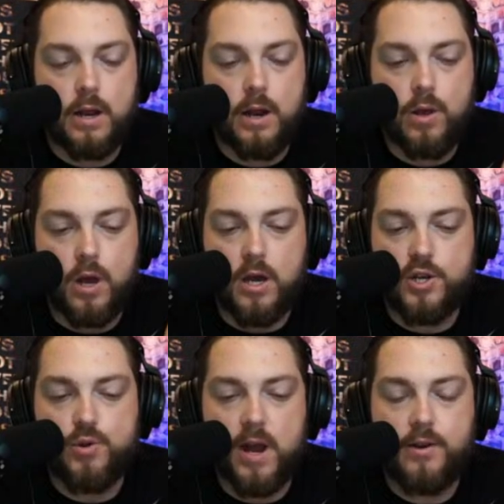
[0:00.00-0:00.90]

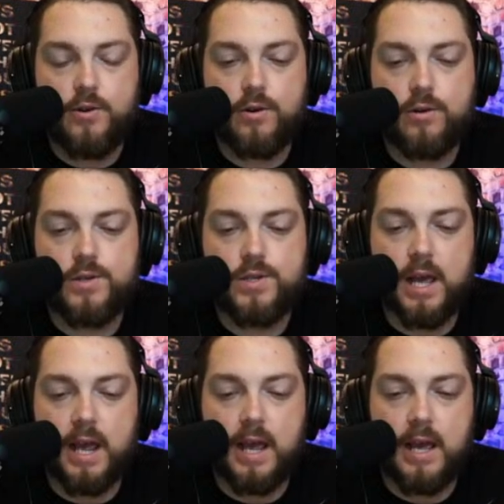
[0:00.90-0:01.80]
contractors
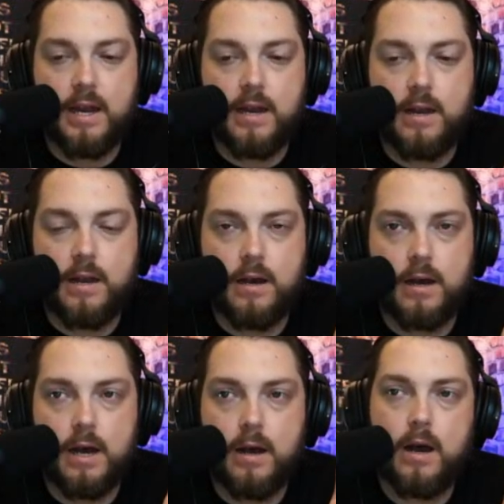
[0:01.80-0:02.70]
and
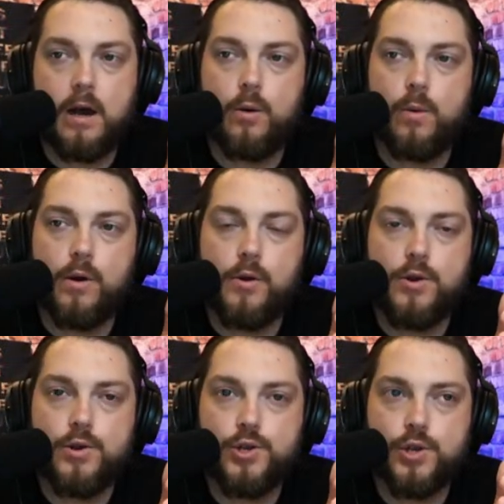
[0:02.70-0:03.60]
homeowners
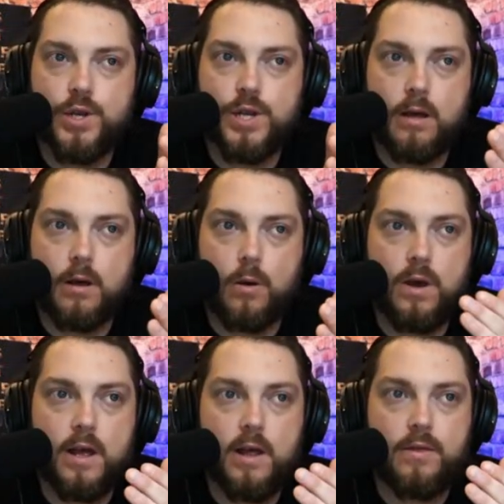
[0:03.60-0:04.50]
should deal
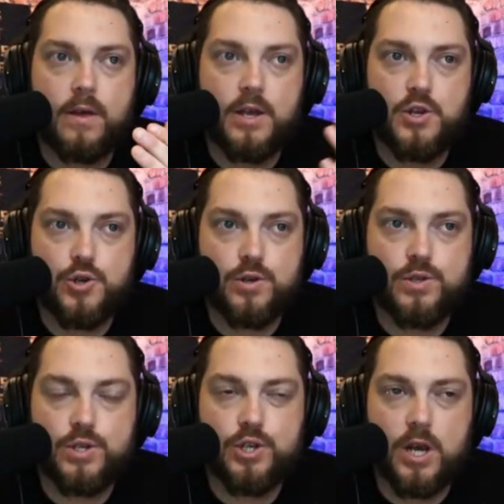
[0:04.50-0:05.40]
with insurance
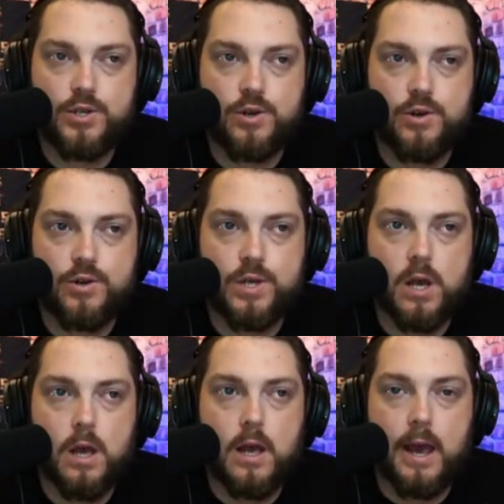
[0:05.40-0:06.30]
adjusters
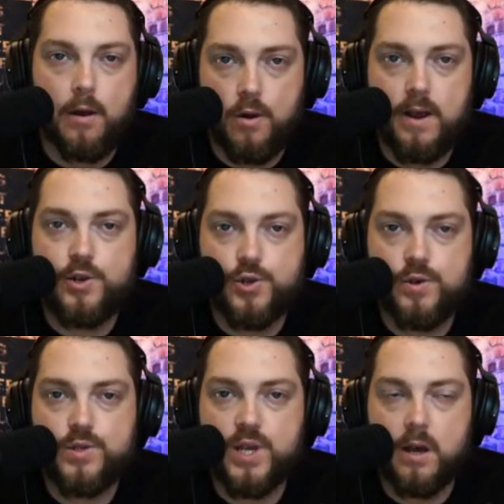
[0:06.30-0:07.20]
and or
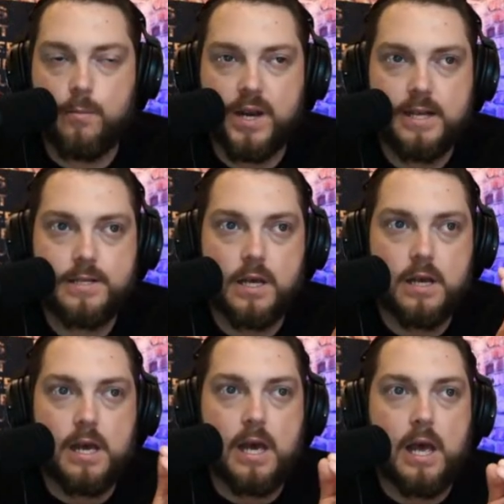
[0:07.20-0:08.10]
insurance companies.
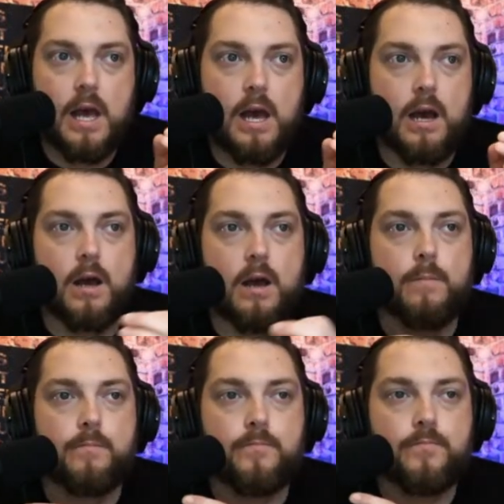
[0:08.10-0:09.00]

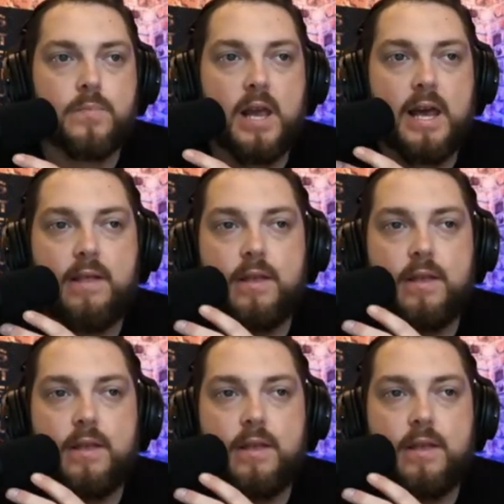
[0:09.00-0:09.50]
And I'm